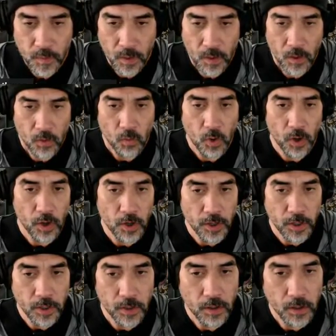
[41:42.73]
Word
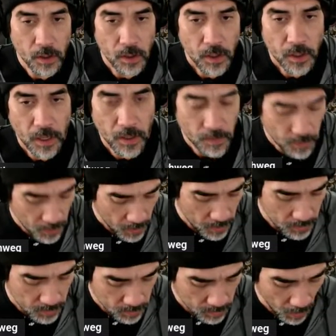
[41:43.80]
and
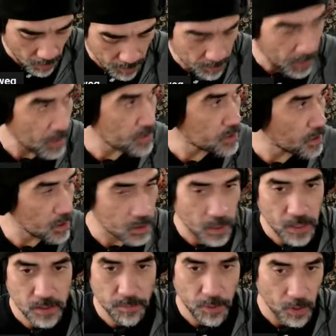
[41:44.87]
then copy paste it,
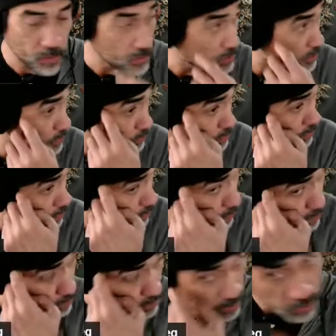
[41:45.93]
as opposed to using it, just